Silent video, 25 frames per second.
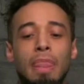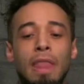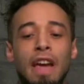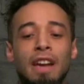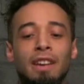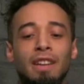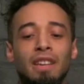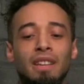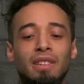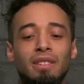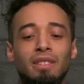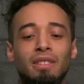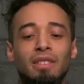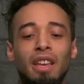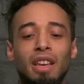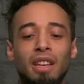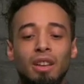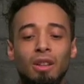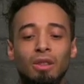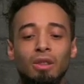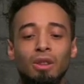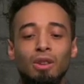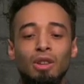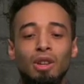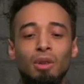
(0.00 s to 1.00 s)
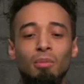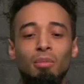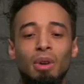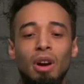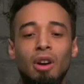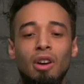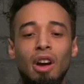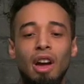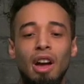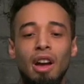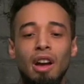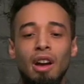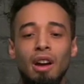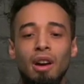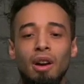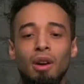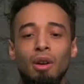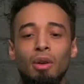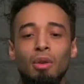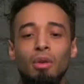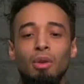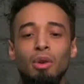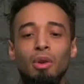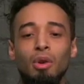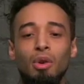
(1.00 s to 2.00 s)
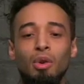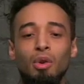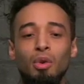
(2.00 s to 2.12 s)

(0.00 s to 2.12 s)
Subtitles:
I guess, take a look about how